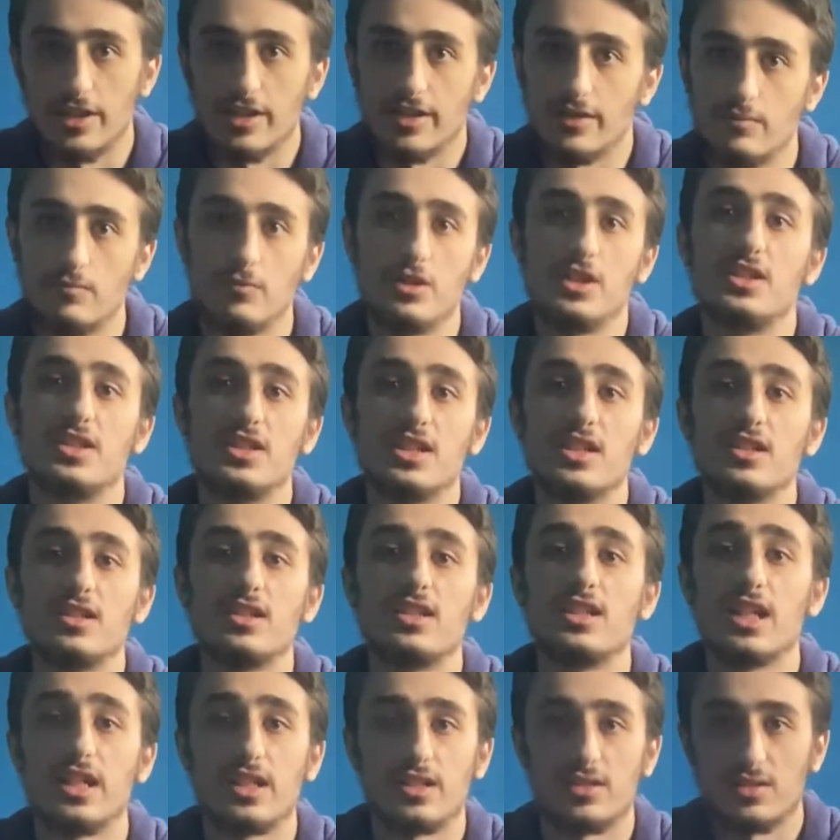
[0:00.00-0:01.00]
we did
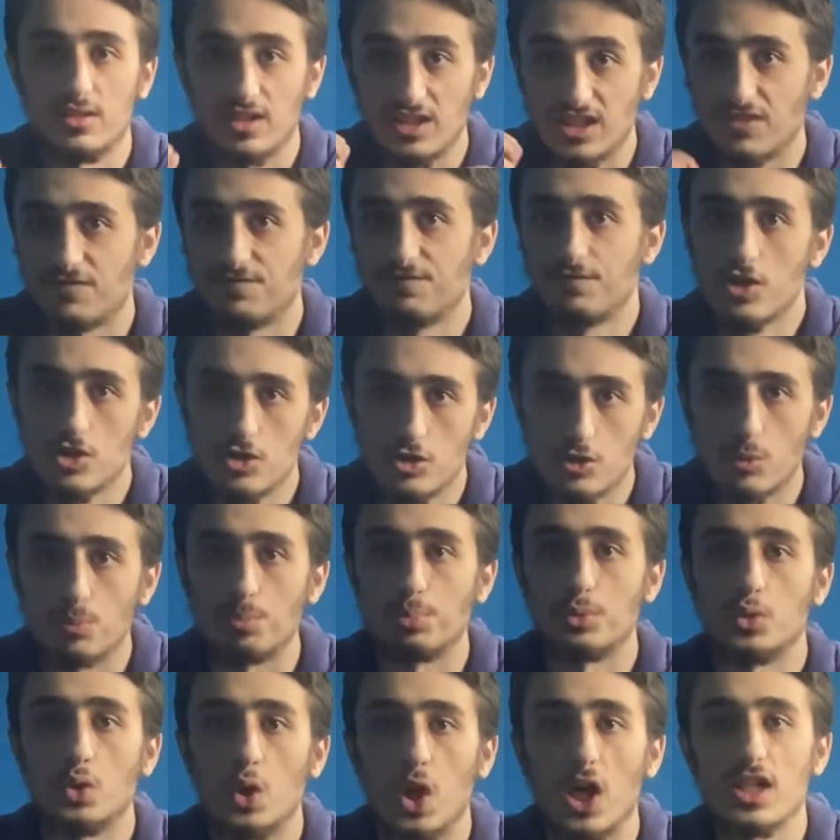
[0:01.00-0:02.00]
get the official
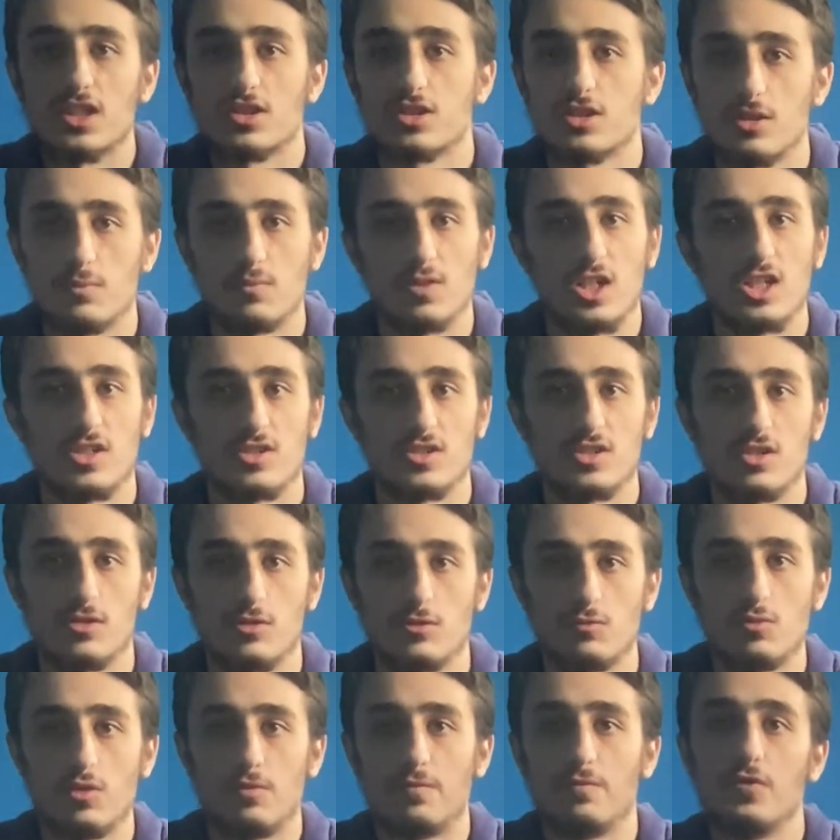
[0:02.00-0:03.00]
plot
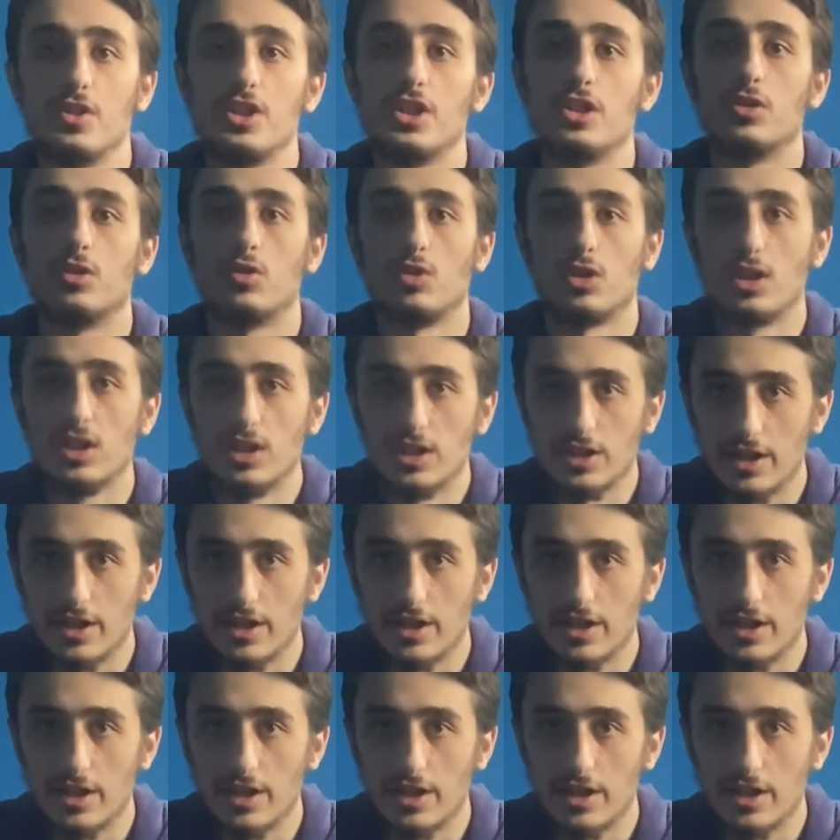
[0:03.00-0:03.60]
synopsis revealed